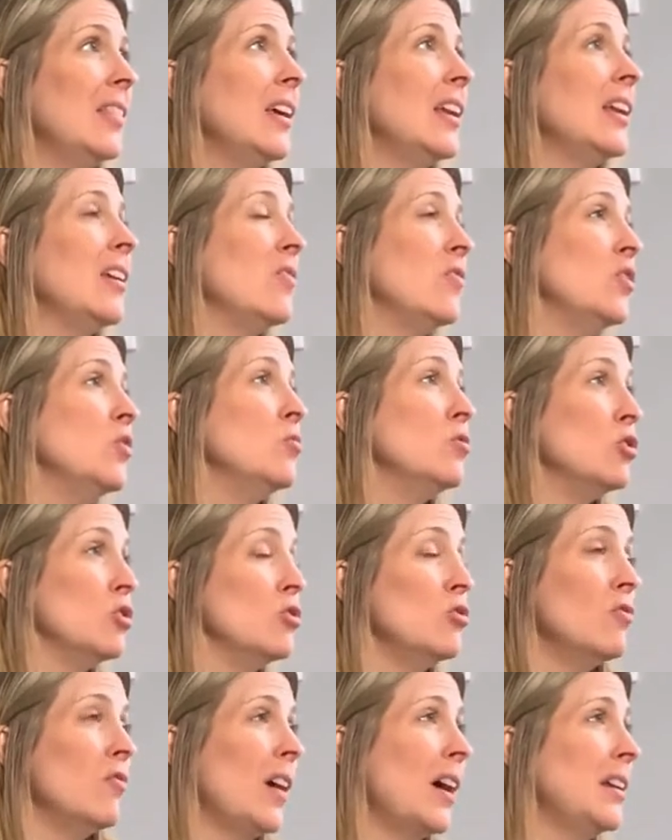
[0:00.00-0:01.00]
that if you
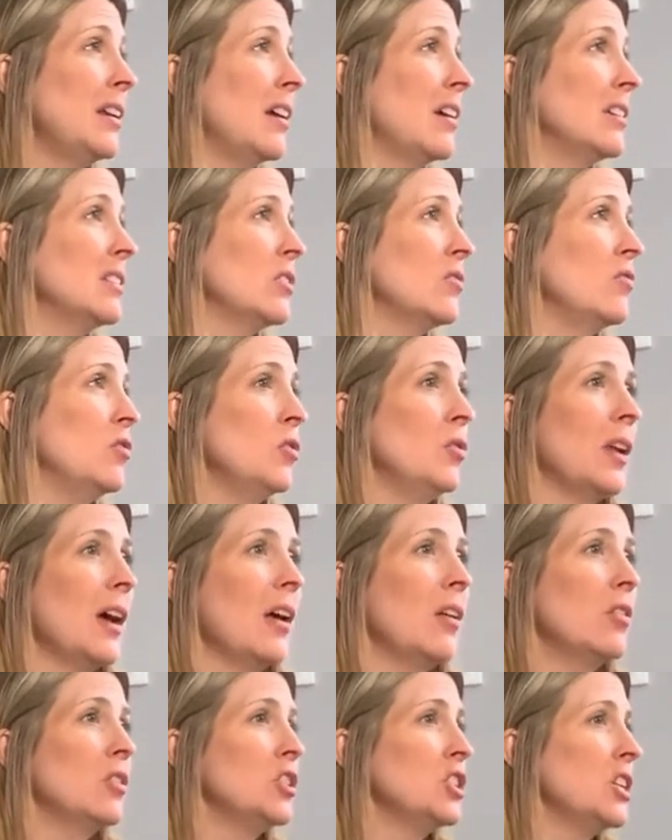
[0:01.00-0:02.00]
do find out it's a food
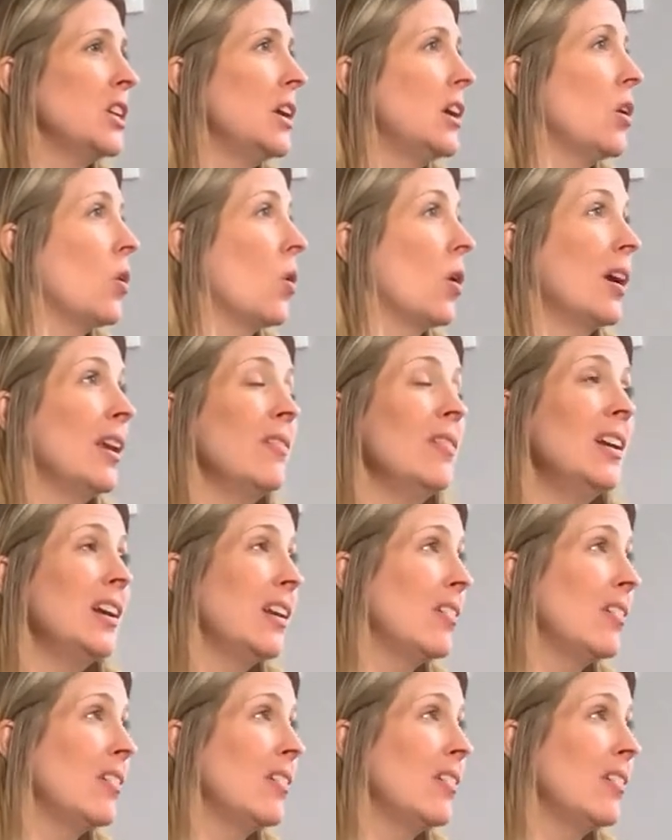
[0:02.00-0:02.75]
allergy or even an